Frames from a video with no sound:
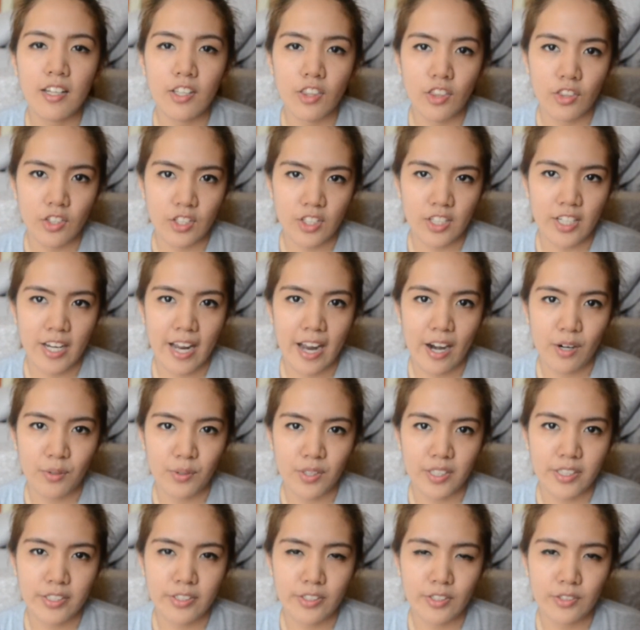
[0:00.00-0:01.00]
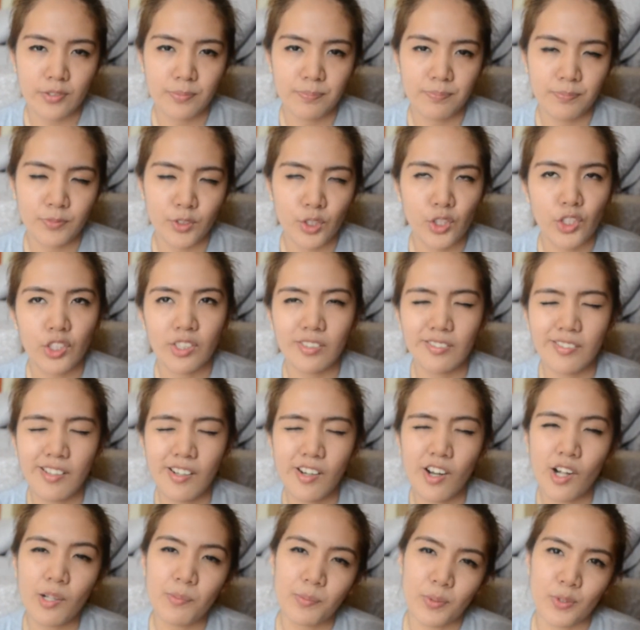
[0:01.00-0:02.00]
in 3 hours, or
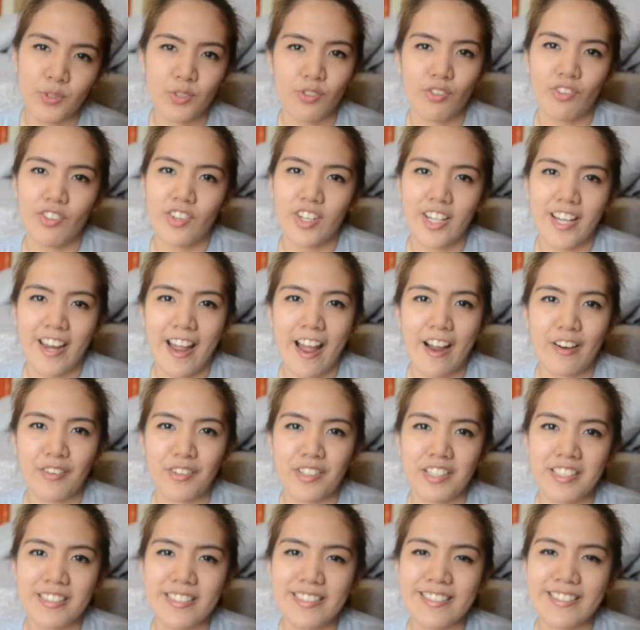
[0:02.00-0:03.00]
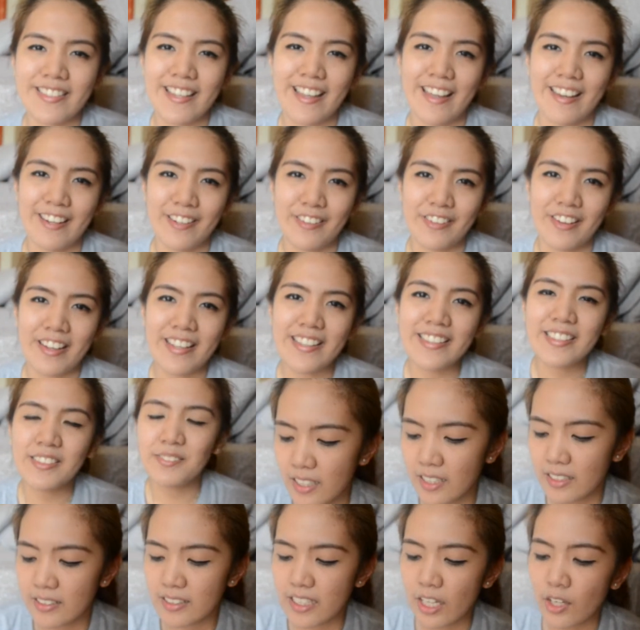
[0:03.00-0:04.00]
almost 3 hours anyway.
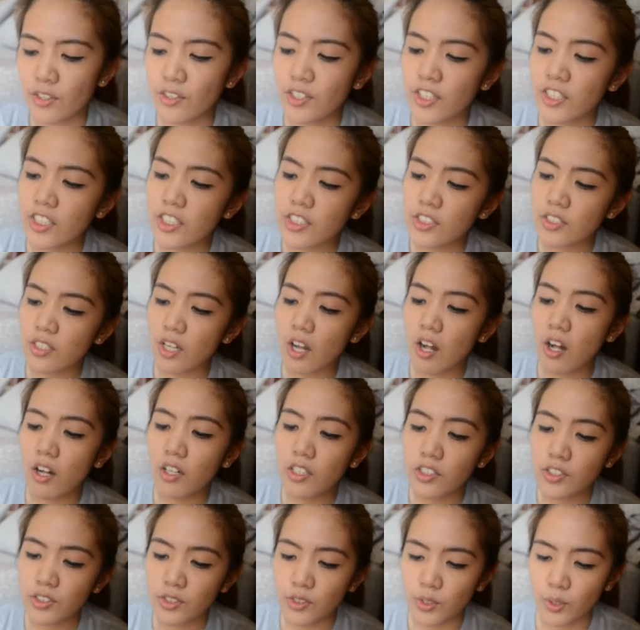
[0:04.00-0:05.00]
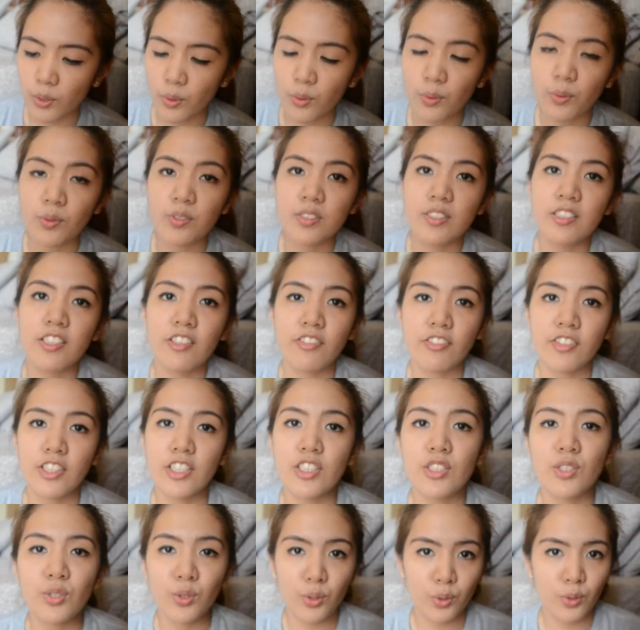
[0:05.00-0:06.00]
Now there is also
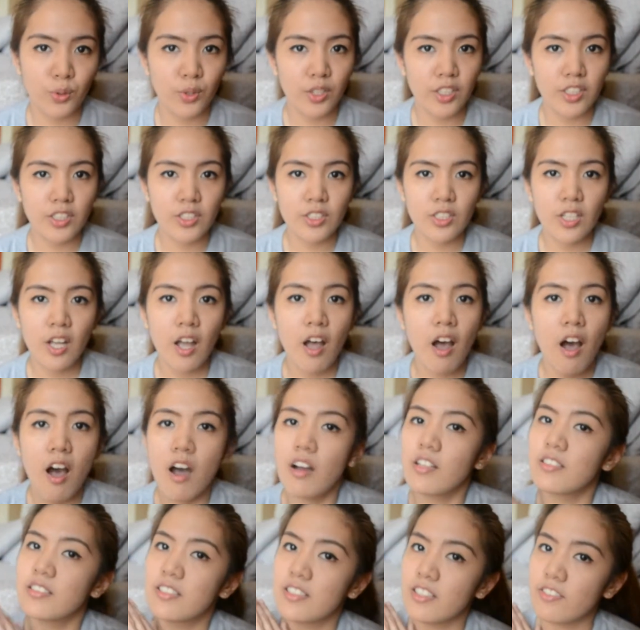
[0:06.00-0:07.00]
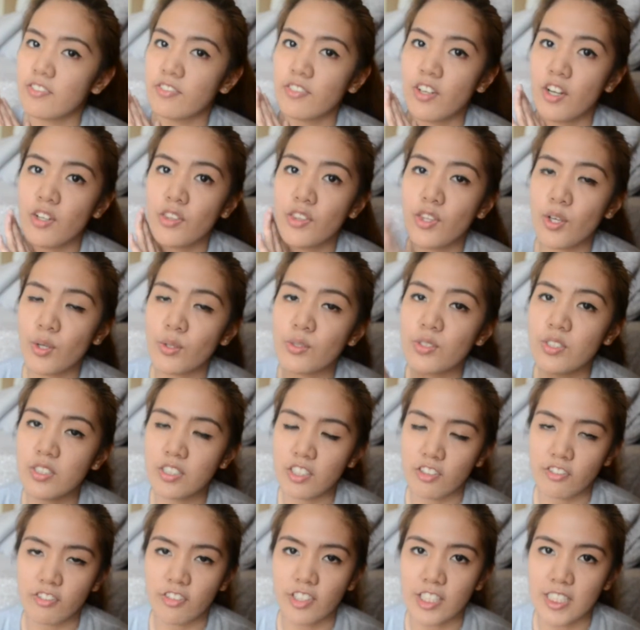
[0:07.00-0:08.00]
different scores on those
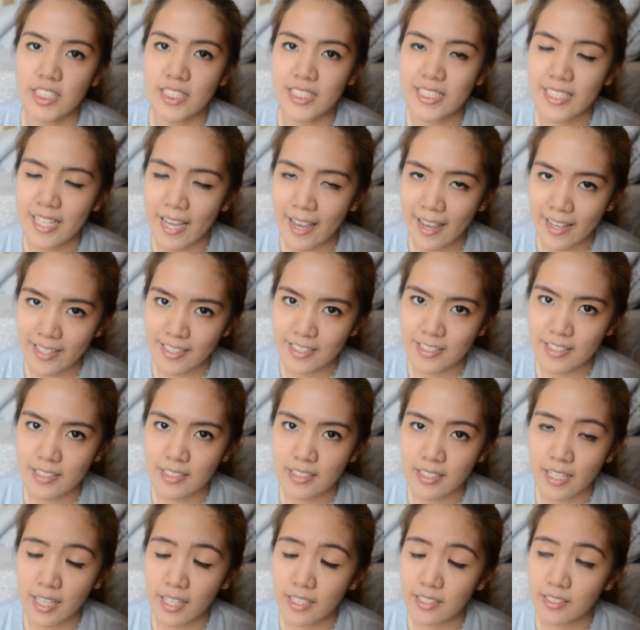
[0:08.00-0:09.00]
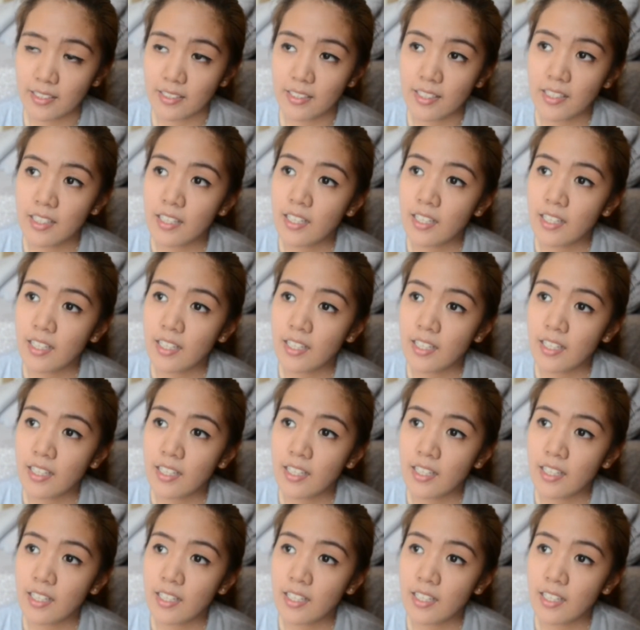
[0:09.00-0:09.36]
different tests, and